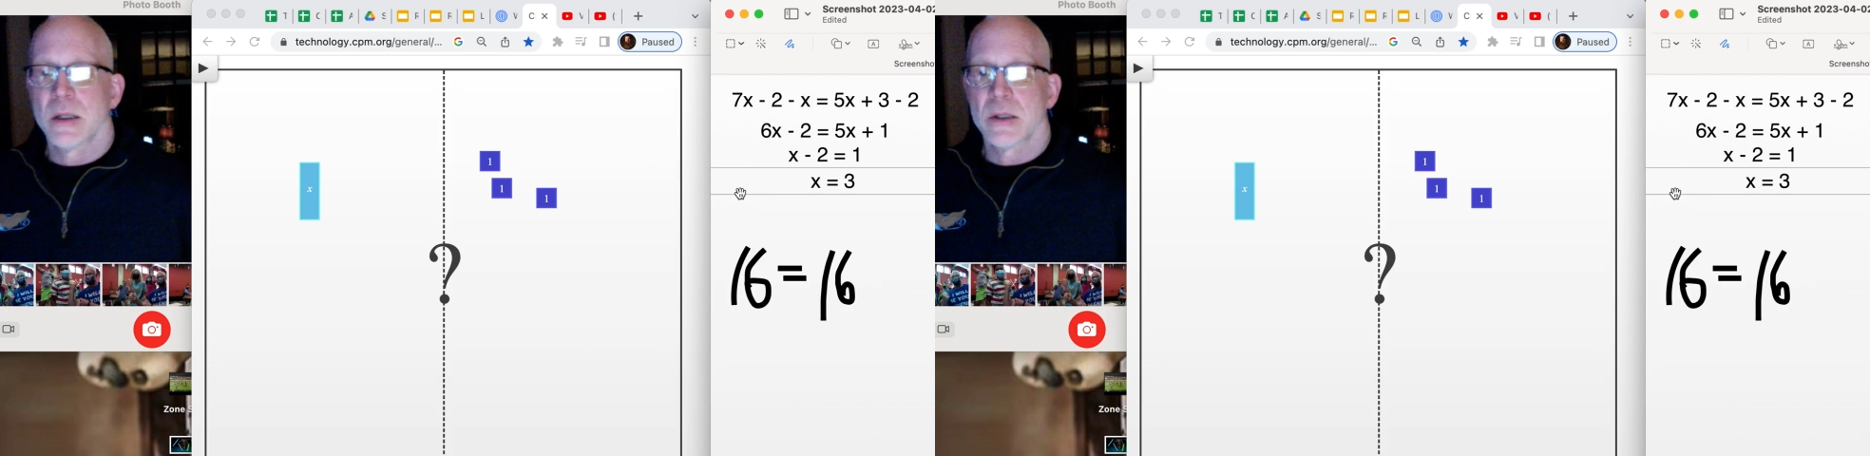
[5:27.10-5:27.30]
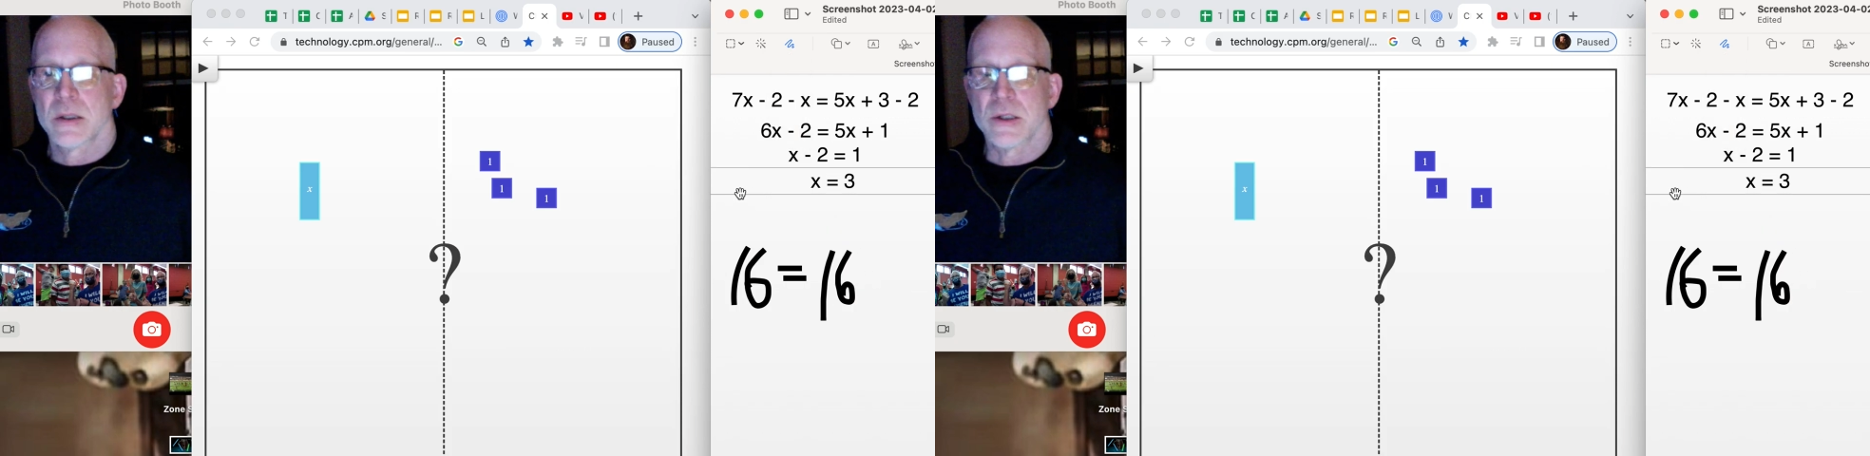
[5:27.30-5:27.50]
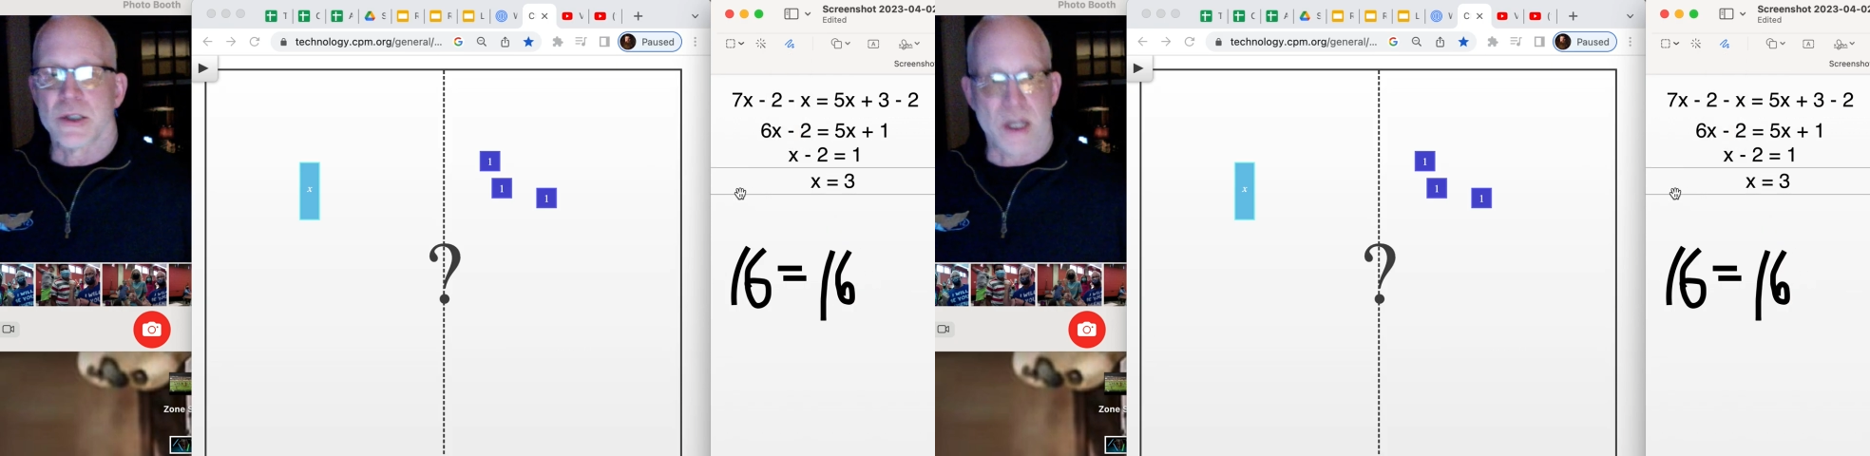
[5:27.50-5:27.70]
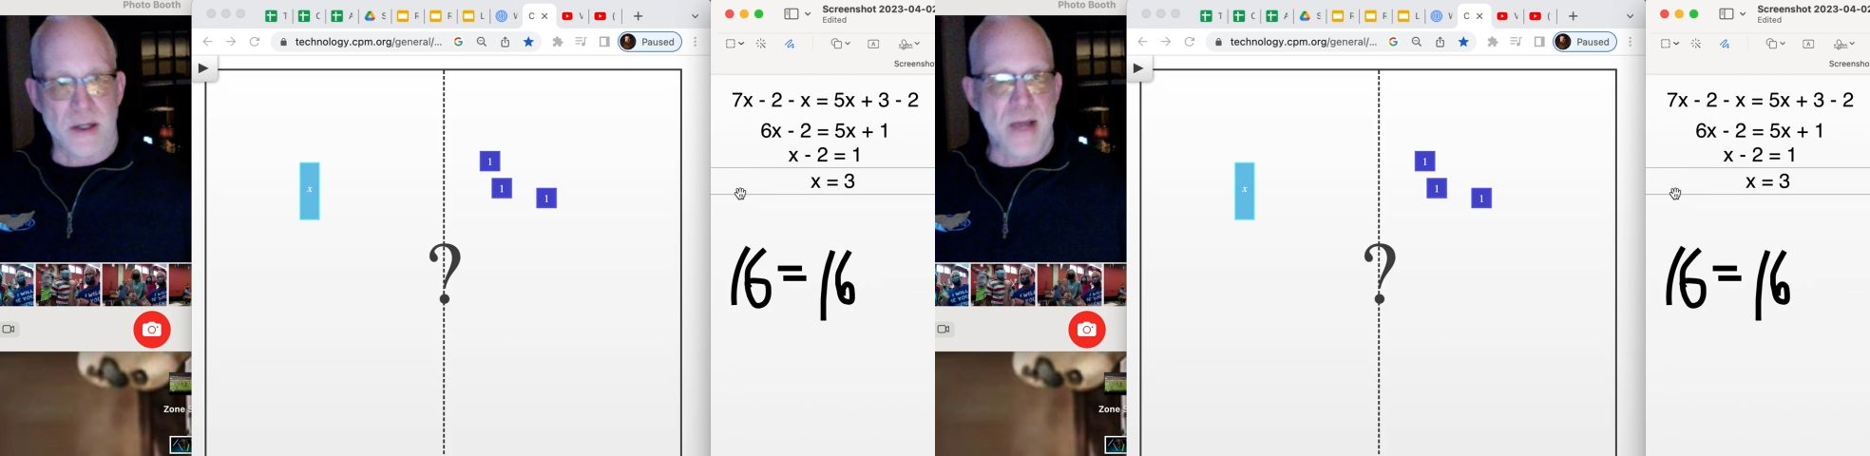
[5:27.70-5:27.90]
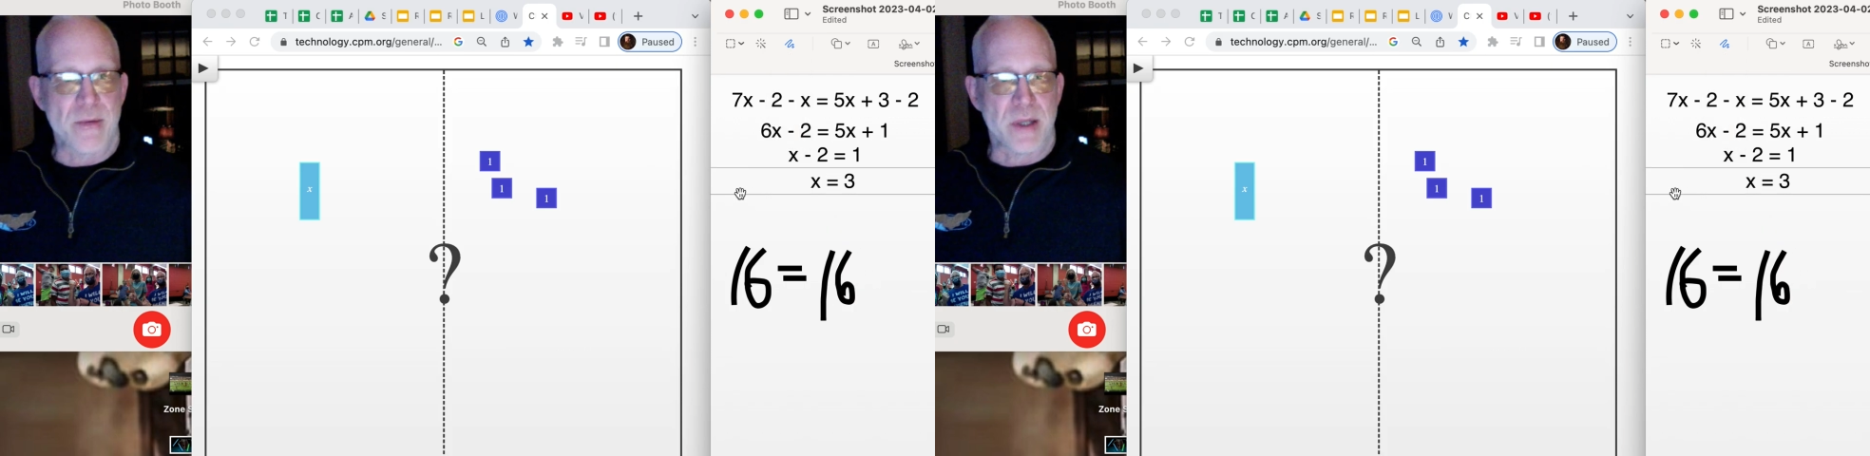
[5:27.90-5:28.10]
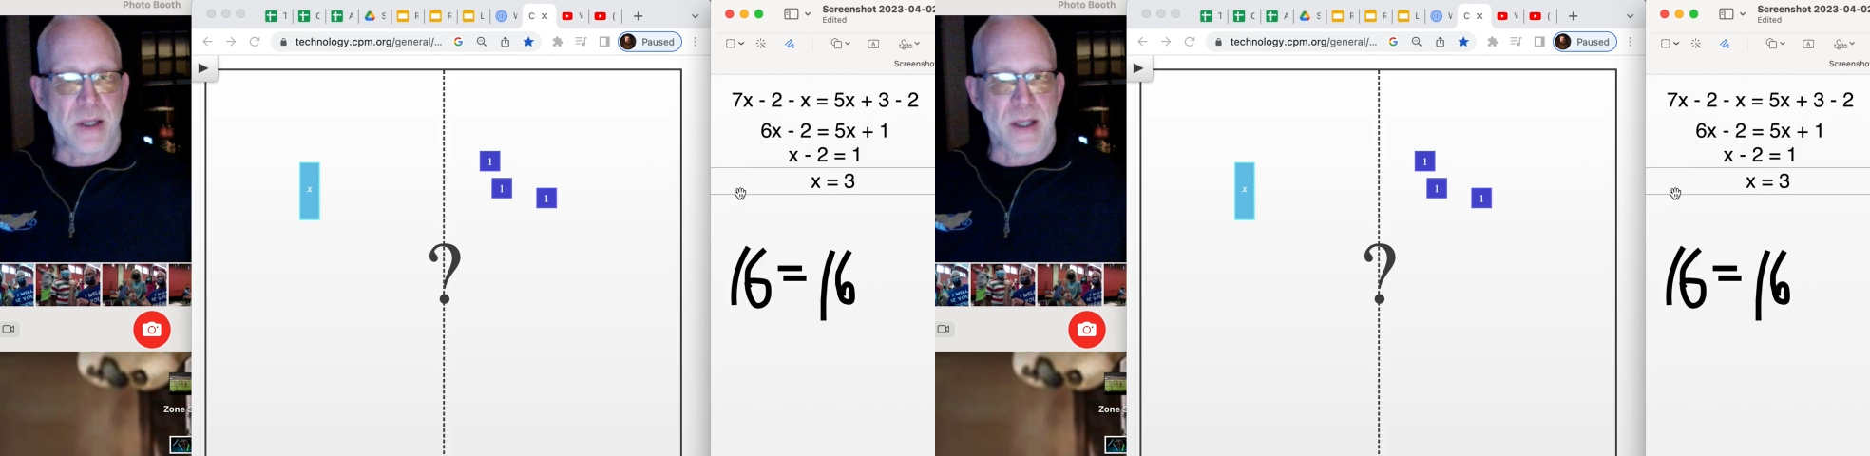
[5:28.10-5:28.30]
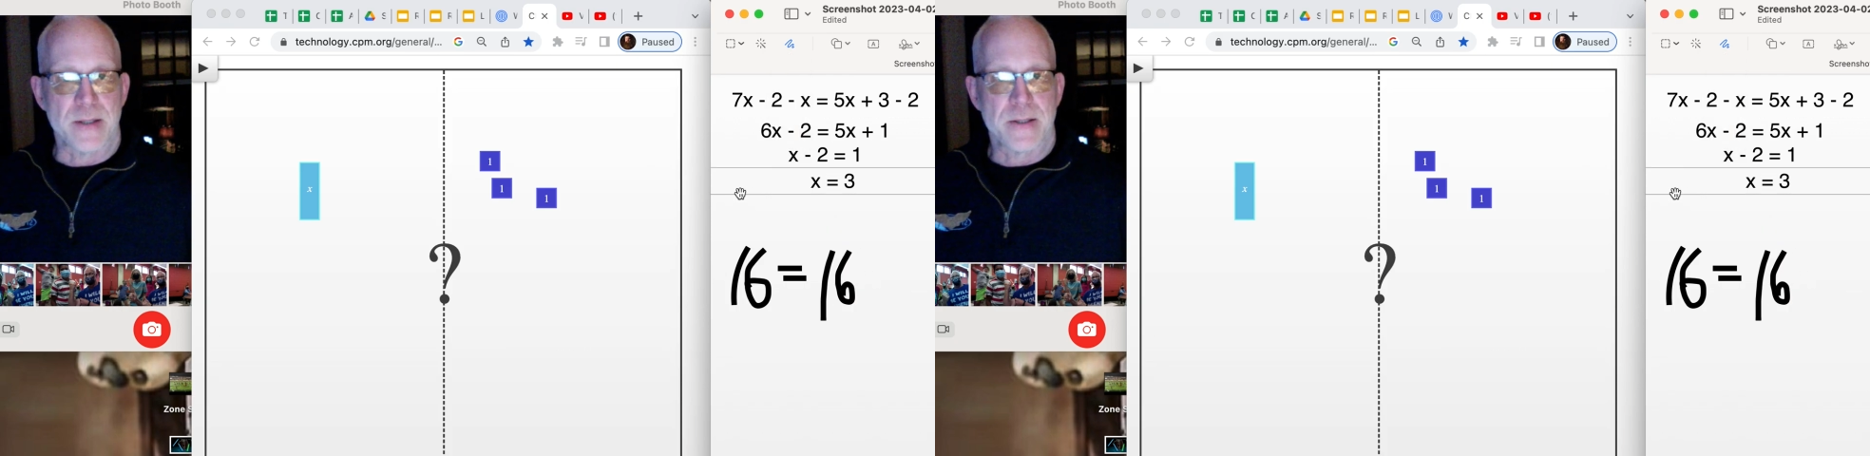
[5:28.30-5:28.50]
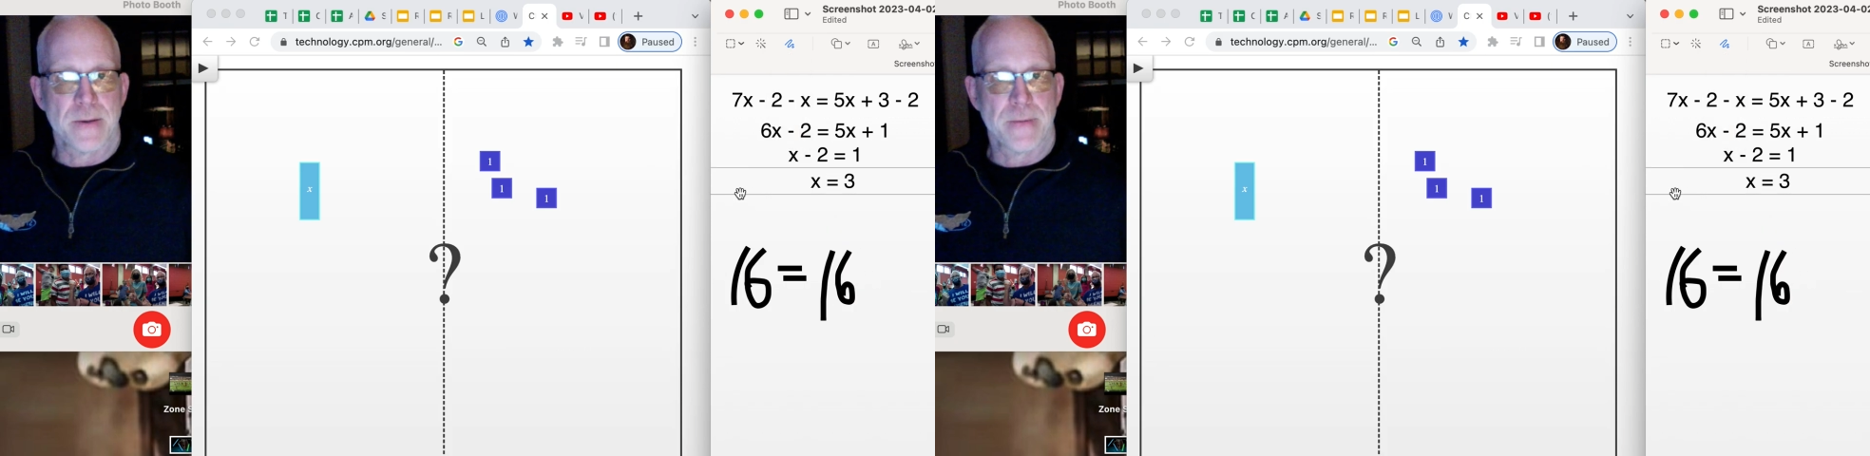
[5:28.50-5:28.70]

to share that with the kids.